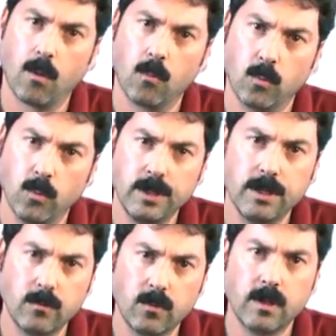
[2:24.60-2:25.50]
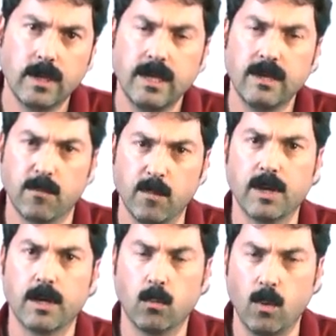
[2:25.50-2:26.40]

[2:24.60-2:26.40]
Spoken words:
really familiar